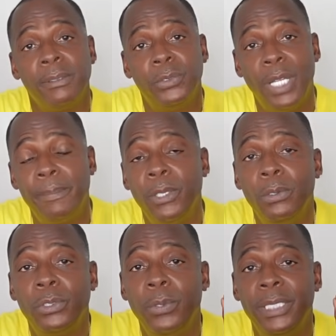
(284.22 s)
drop
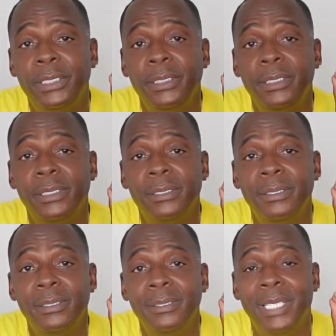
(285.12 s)
those questions
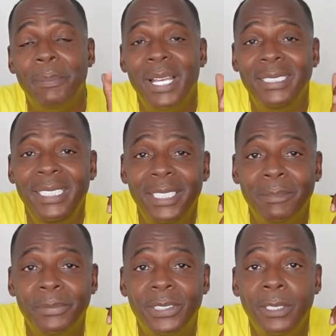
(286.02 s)
in my
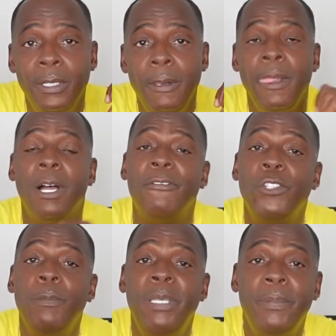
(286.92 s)
DMs. A
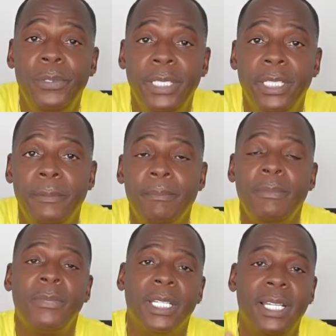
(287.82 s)
few people did,
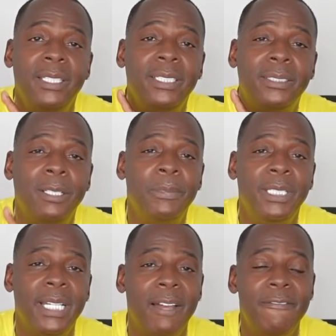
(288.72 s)
and I did something
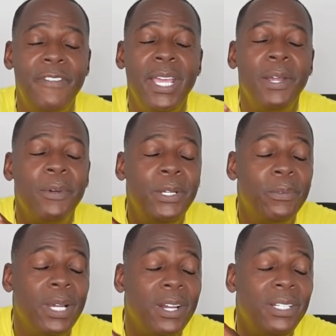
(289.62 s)
that I very
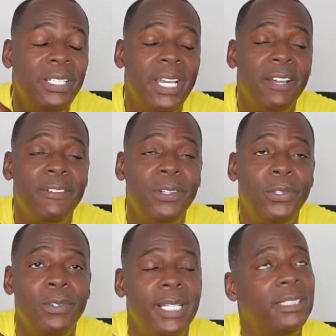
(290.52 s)
rarely ever
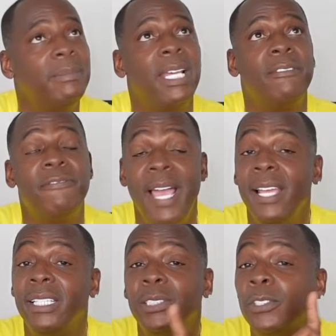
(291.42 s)
do. As a matter of
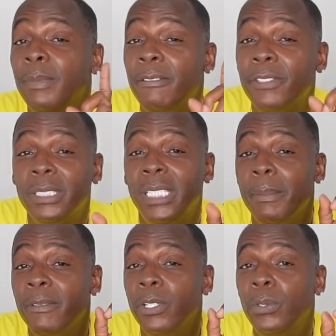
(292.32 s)
fact, this was my first time
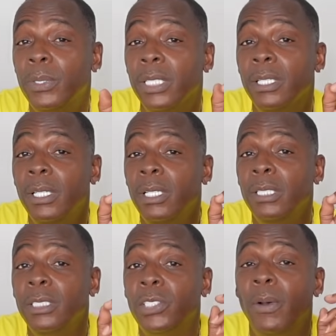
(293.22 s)
ever doing it.
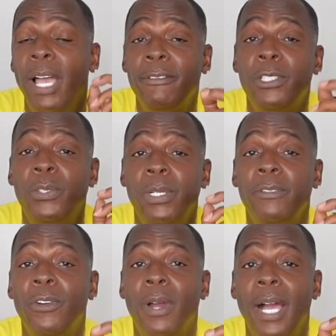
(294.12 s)
So after
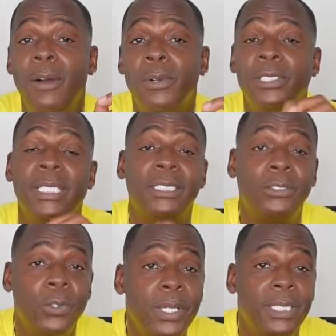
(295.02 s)
24 hours, that
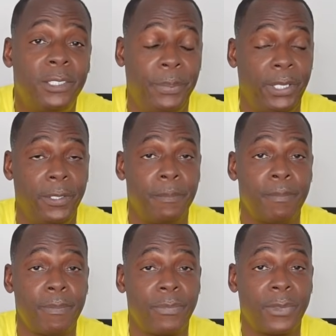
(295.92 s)
story
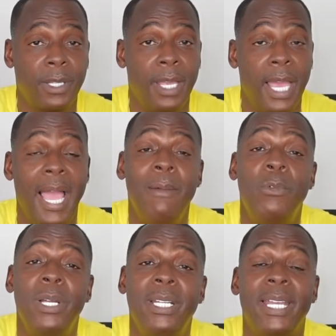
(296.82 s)
disappeared. I
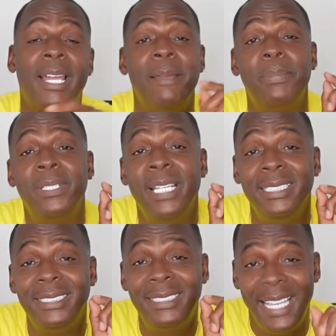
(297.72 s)
went and I put a
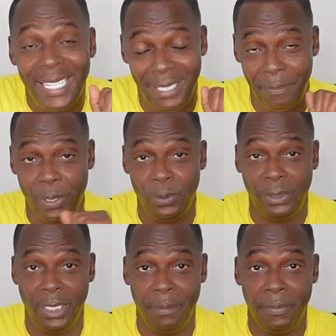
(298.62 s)
second
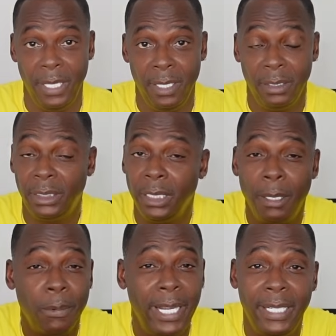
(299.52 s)
post up, still
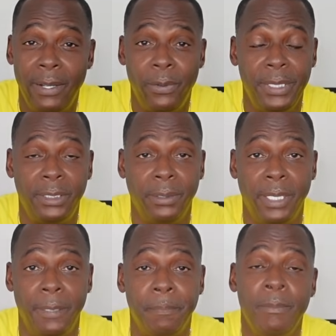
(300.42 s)
up right now on
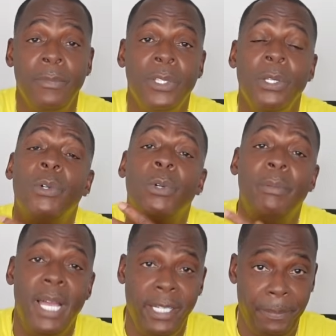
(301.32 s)
Instagram,
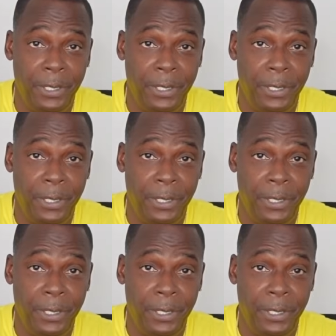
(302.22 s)
reminding